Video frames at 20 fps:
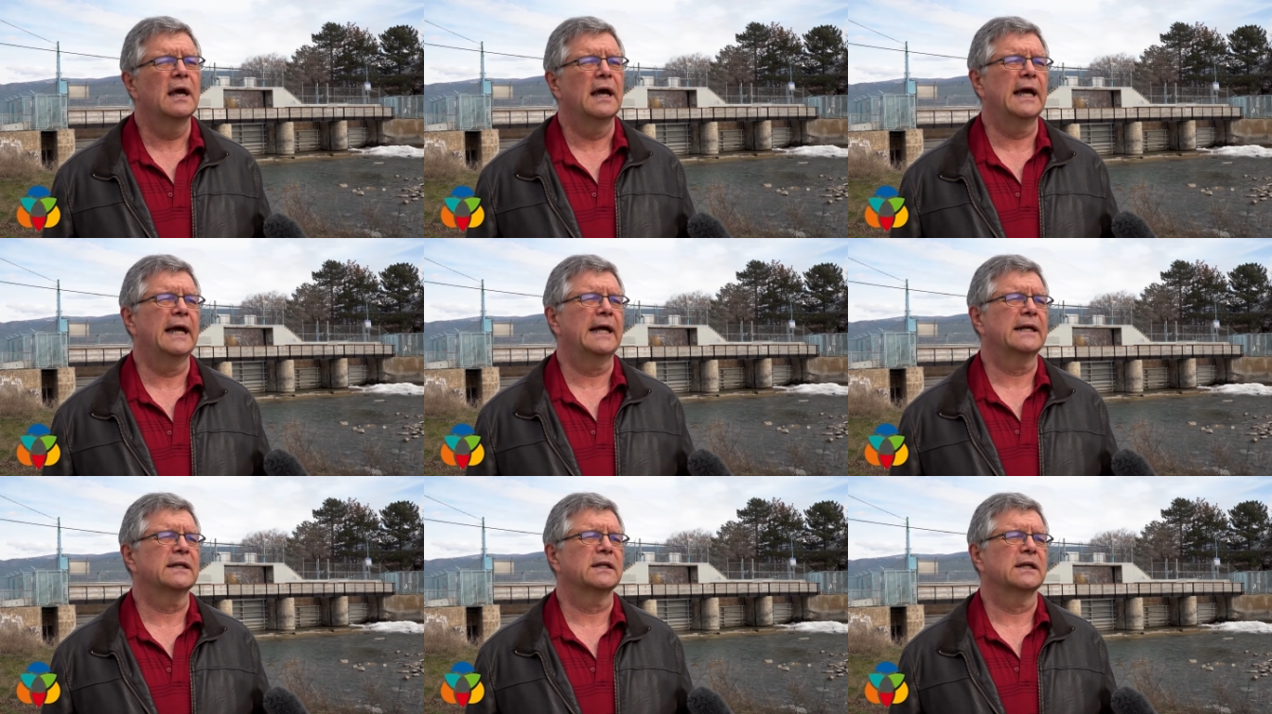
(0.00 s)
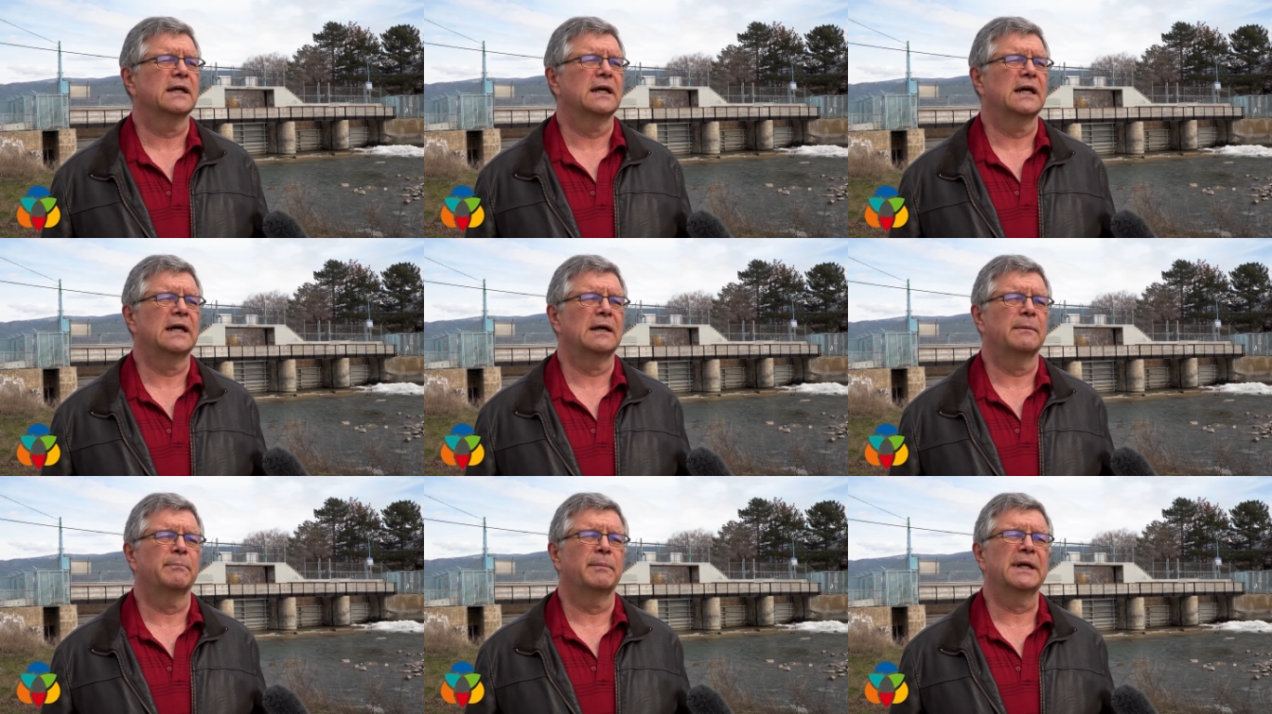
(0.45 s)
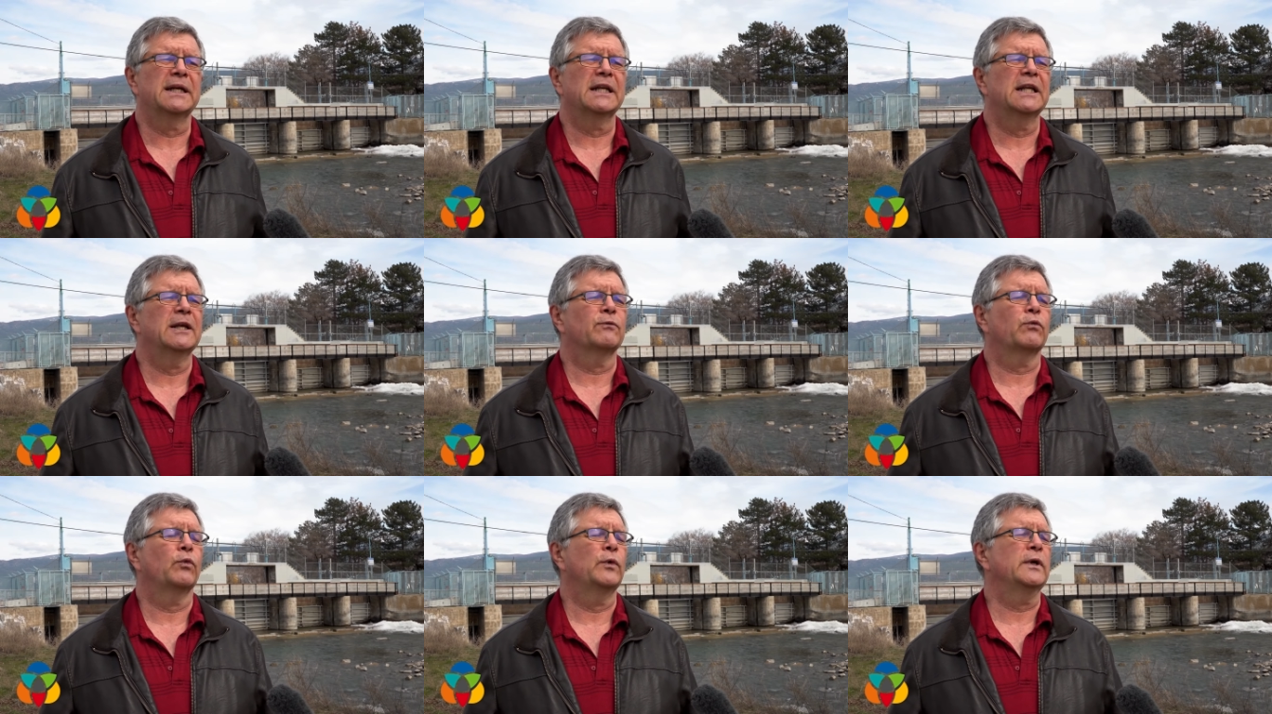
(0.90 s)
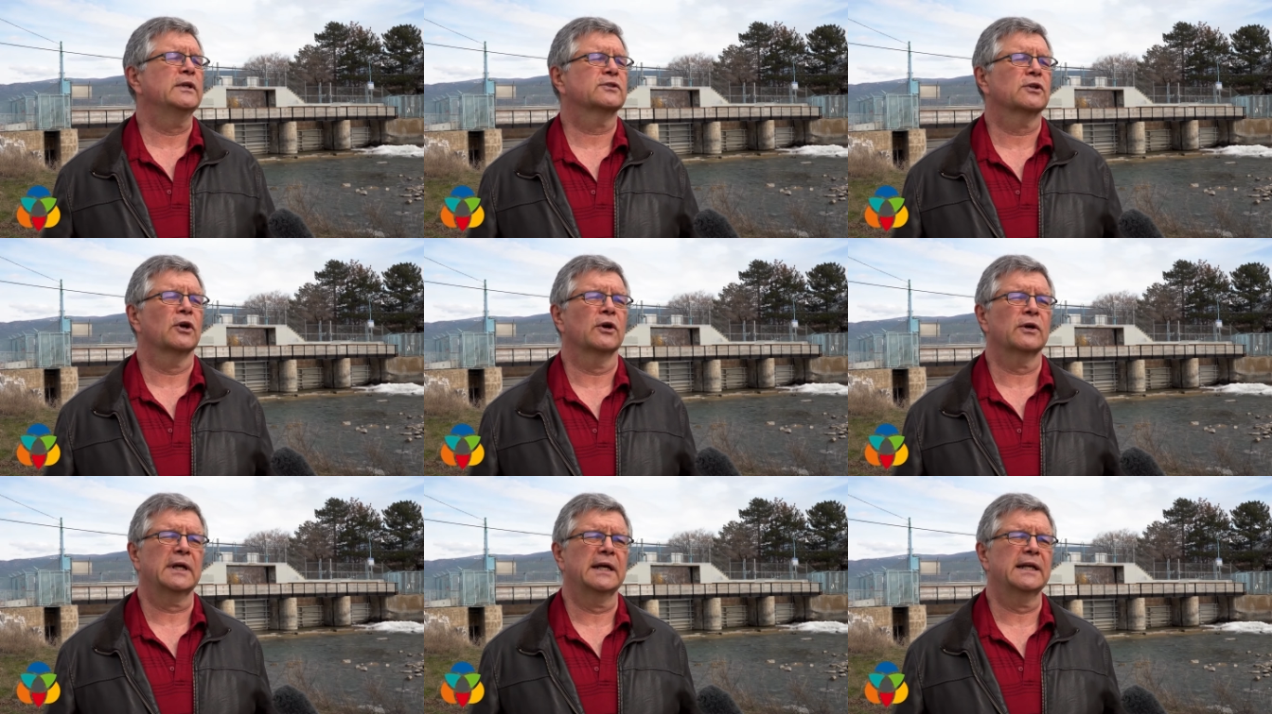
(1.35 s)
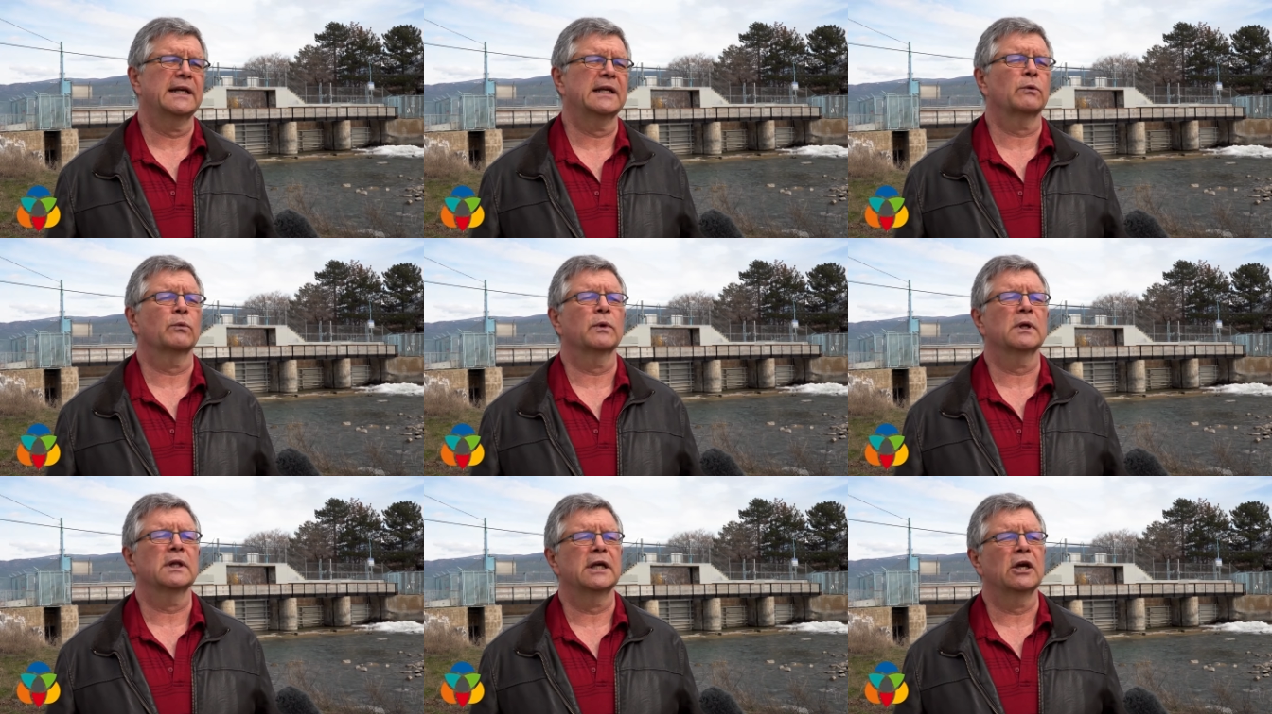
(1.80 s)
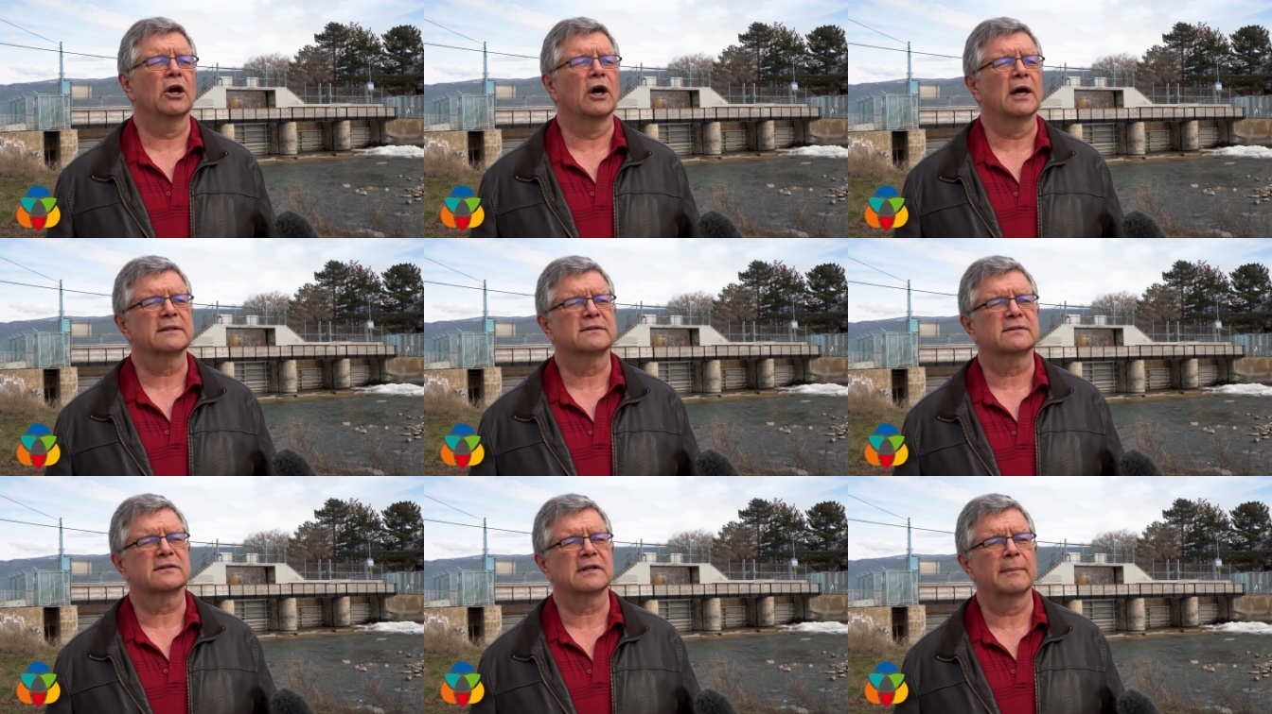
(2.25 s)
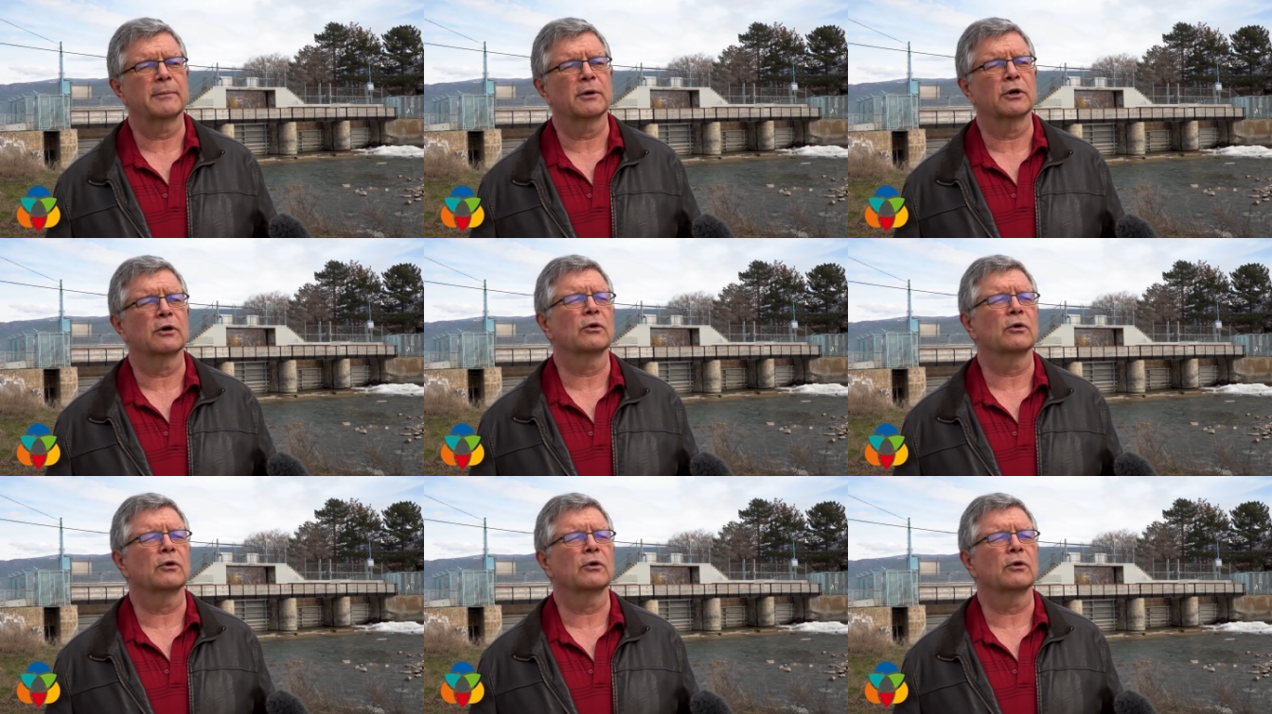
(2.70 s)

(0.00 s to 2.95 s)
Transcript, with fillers: and uh, but if we start getting a really hot summer